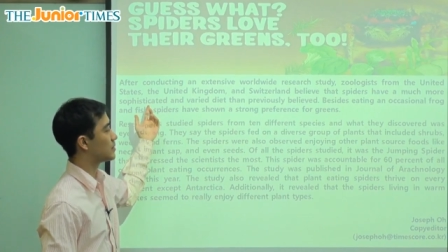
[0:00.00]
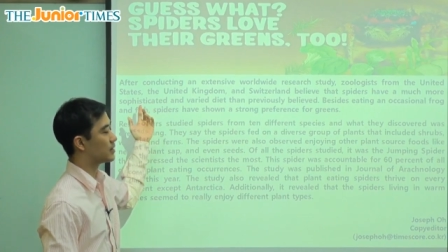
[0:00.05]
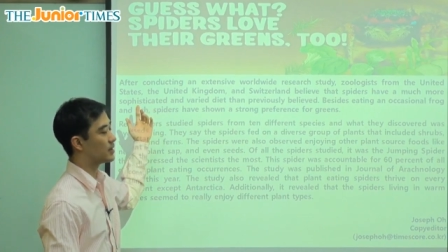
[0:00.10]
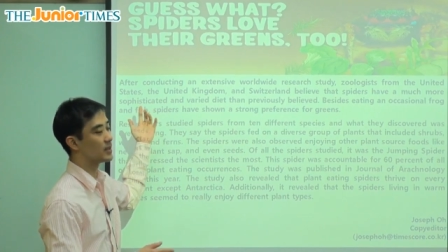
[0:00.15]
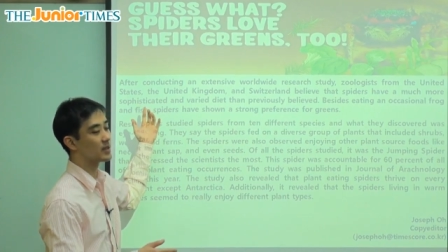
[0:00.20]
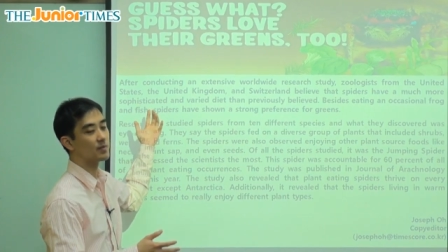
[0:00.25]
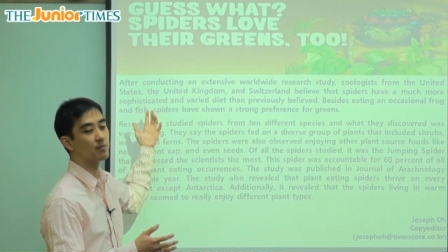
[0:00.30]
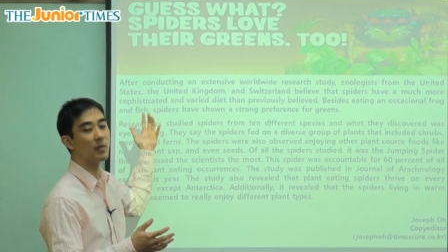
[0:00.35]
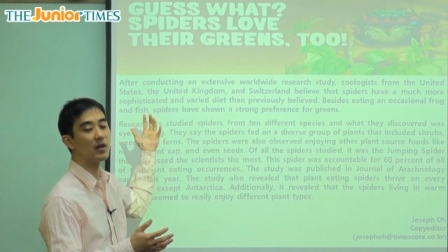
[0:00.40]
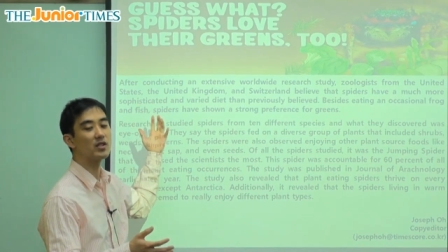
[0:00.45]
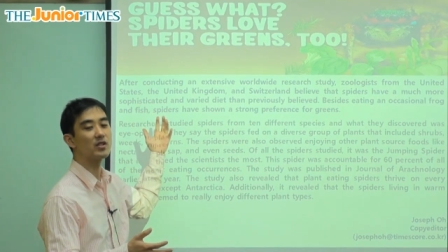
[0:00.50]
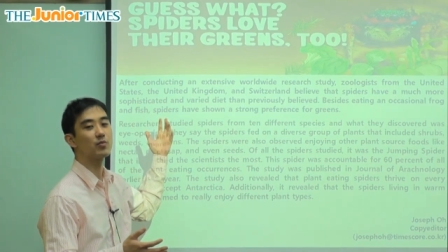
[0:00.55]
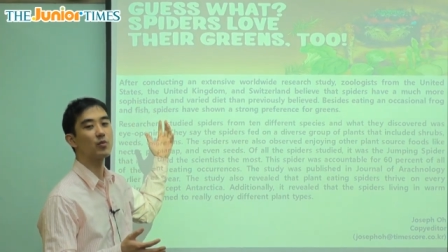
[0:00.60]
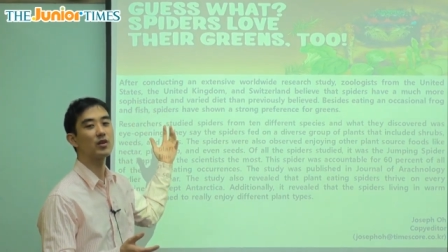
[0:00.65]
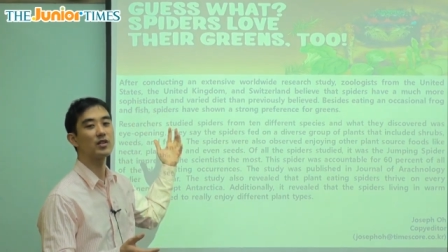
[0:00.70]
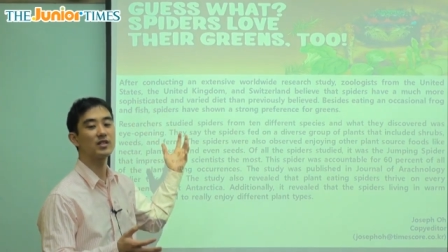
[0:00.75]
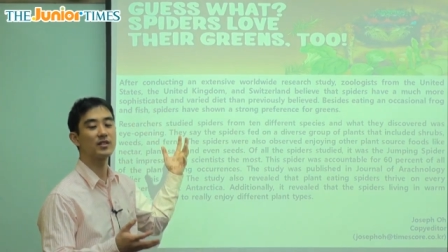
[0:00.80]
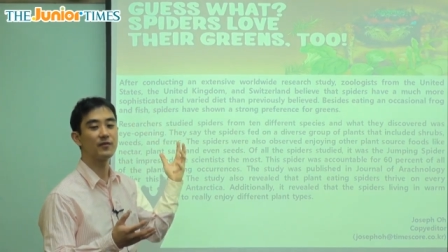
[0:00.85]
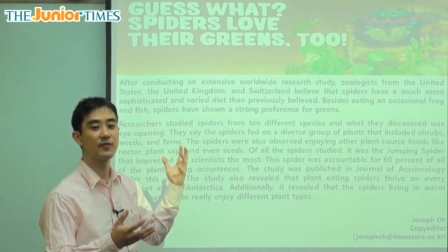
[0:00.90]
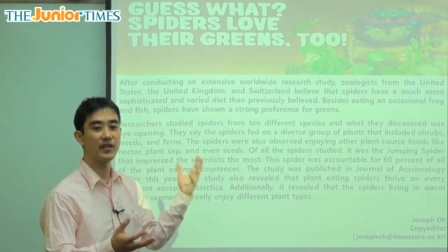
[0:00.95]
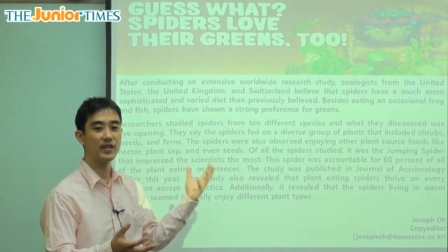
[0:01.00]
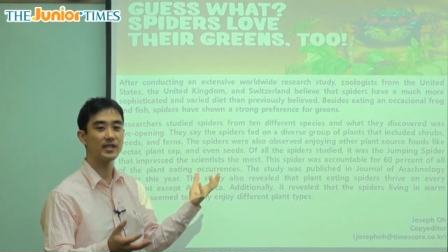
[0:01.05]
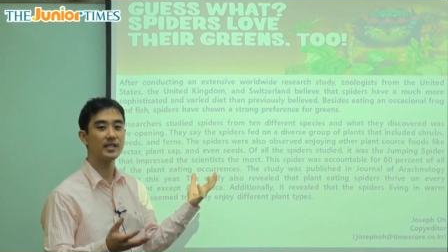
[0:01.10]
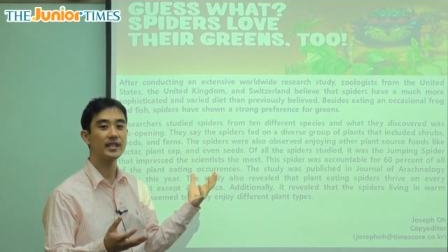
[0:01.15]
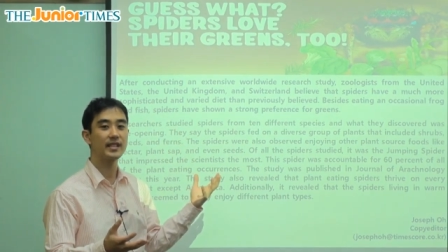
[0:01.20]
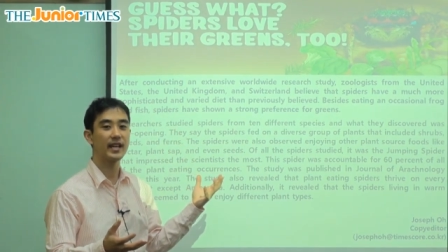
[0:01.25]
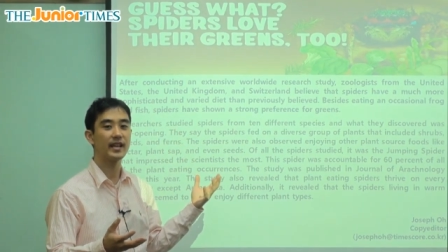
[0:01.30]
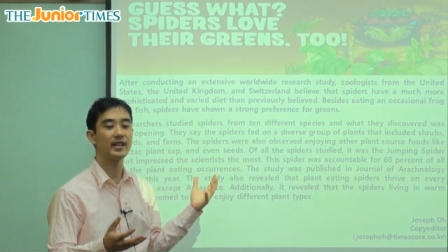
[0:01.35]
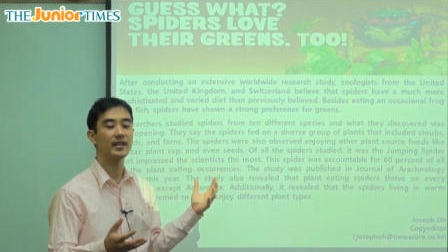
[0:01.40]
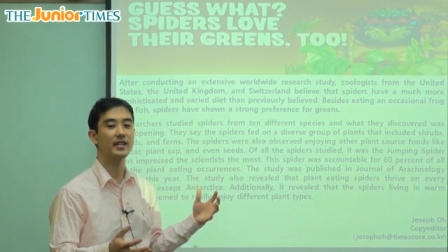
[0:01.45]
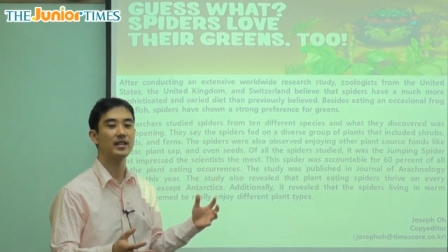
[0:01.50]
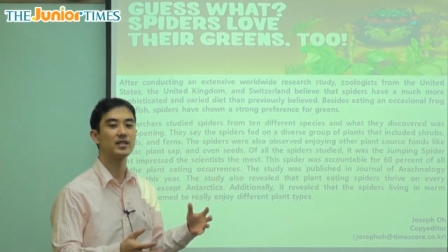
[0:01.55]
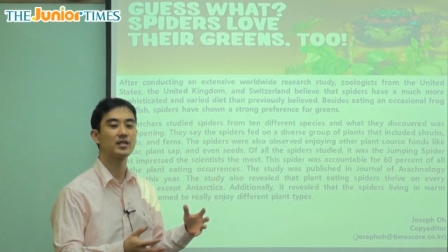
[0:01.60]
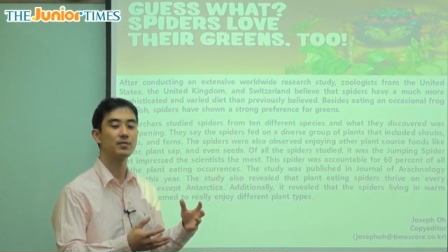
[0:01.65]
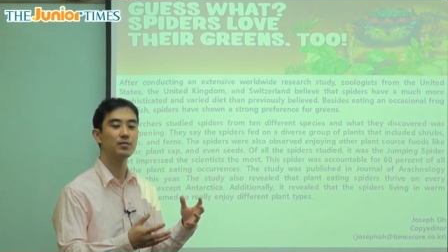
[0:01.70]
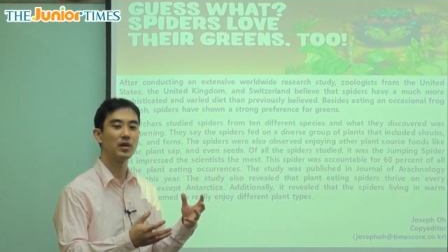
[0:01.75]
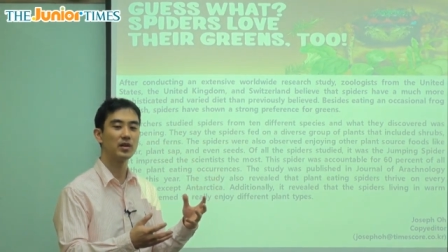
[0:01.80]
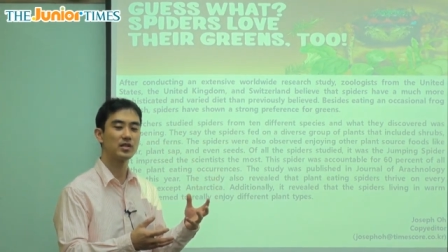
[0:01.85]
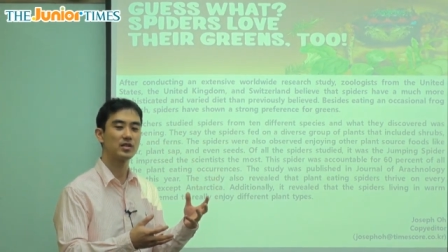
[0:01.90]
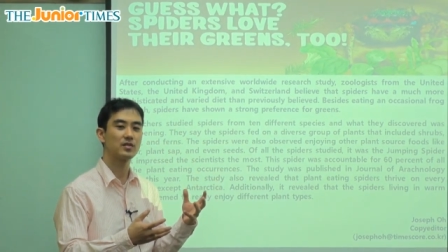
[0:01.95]
it's much more sophisticated.
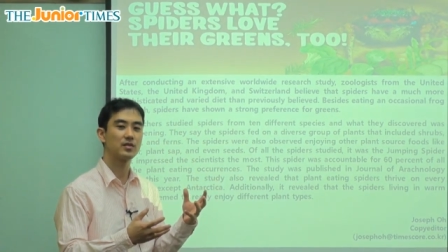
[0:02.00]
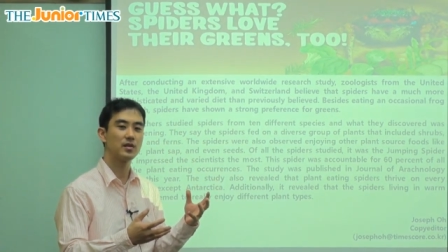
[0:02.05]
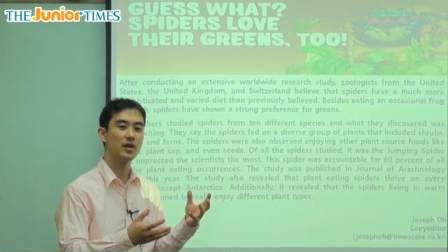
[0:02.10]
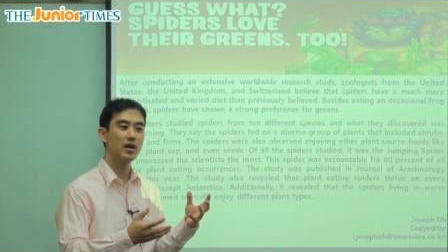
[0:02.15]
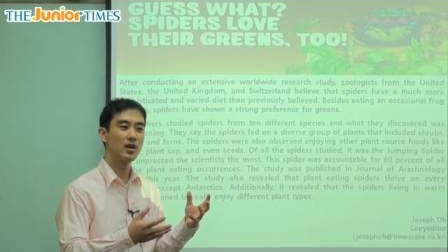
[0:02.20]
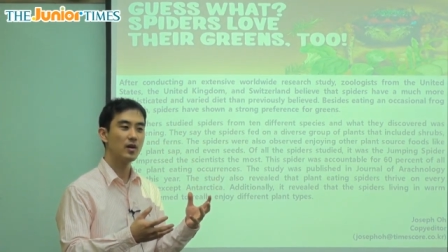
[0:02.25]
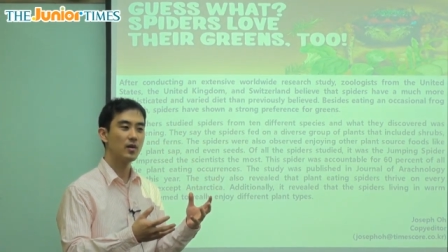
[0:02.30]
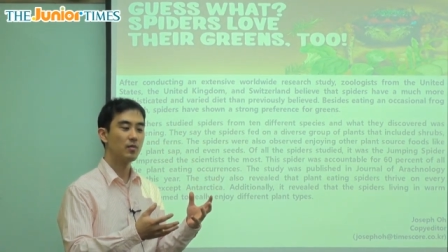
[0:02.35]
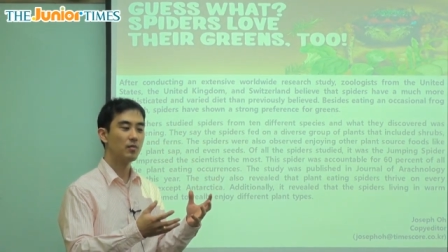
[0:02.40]
It's much